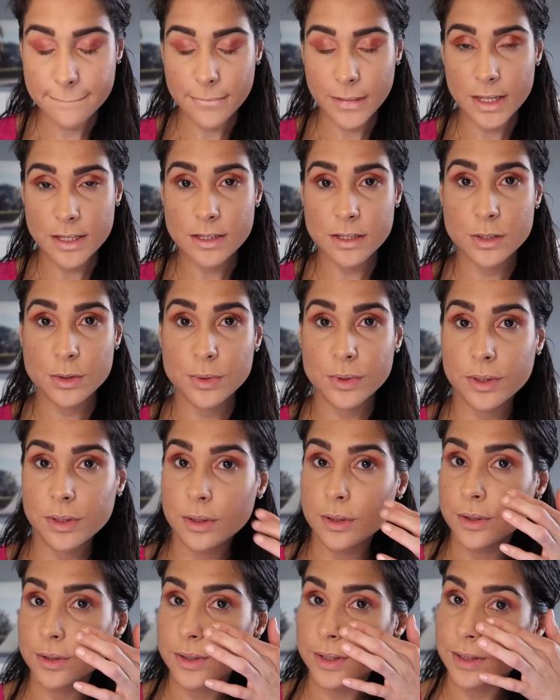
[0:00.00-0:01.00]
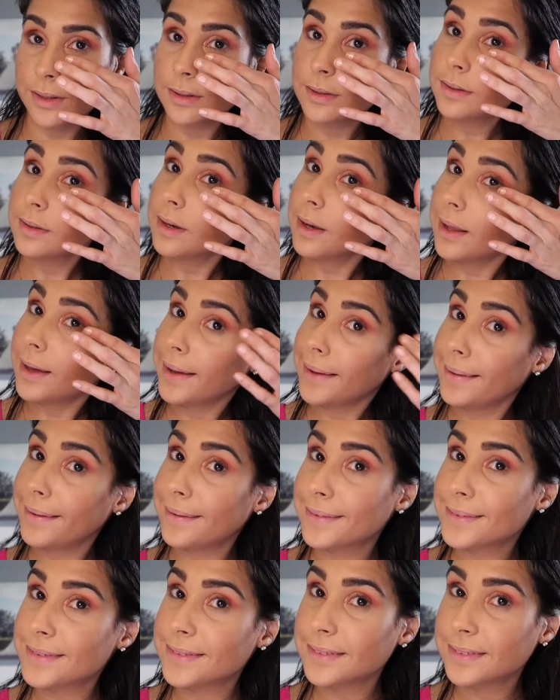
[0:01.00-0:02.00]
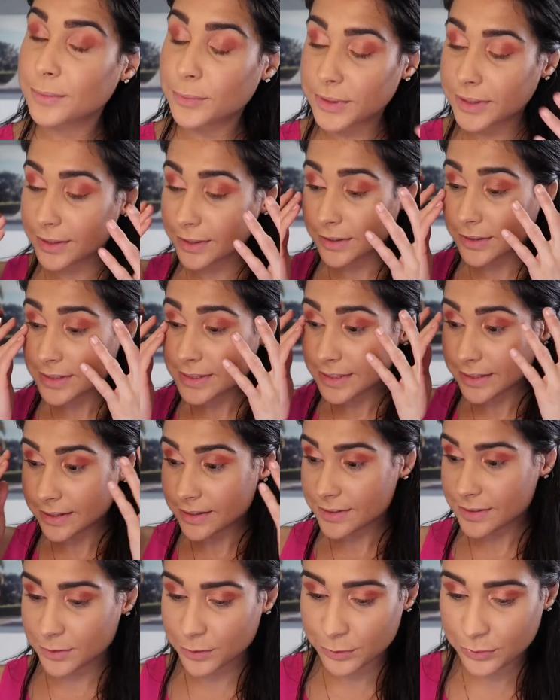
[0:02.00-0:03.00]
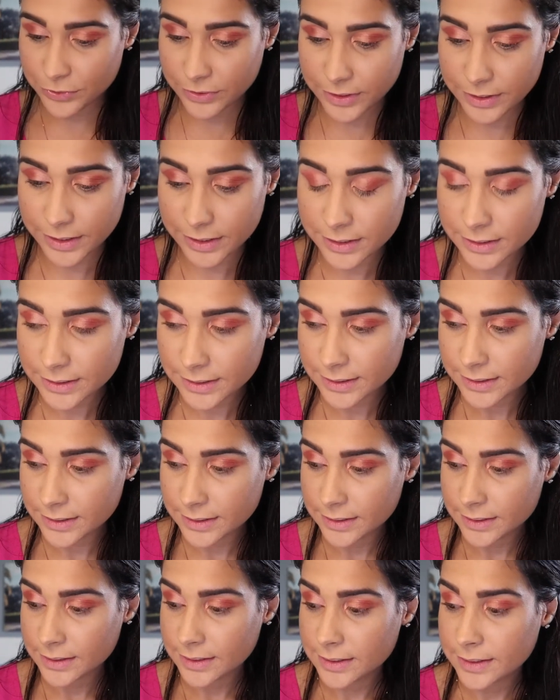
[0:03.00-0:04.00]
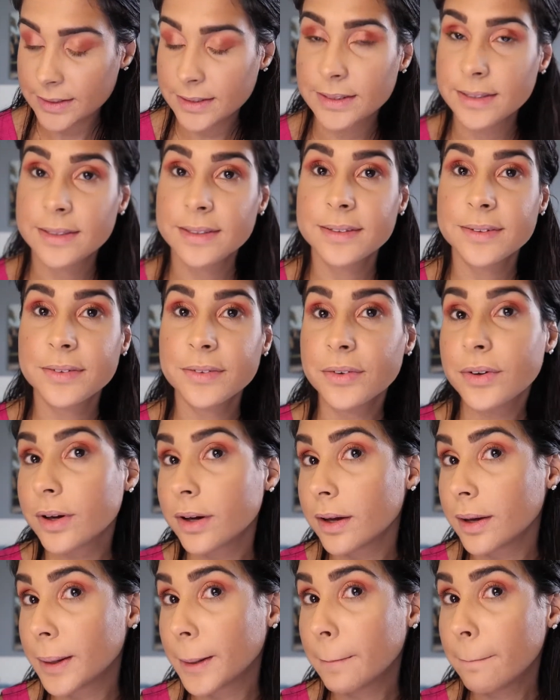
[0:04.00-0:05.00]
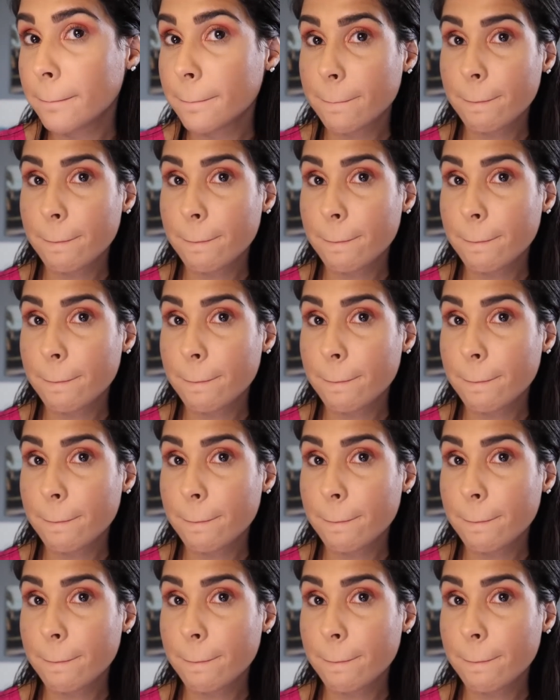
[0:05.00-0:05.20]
this is what it looking like what it looks like so far okay